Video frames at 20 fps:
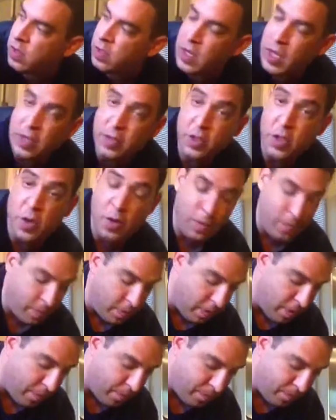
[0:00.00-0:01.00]
So
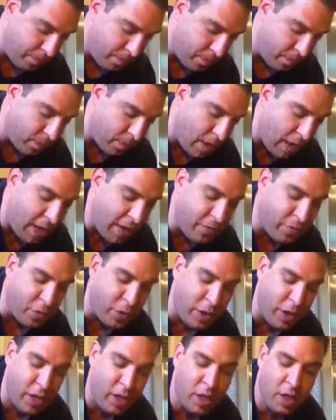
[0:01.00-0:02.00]

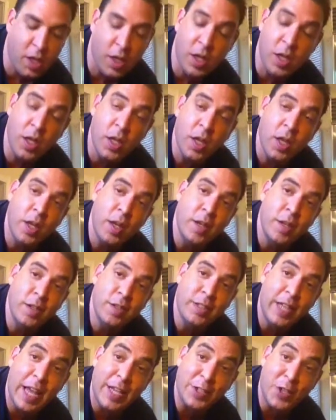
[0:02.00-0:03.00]
Avery
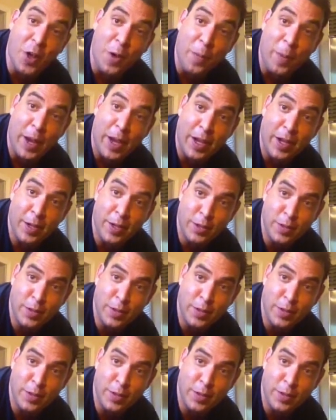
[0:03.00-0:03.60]
takes all my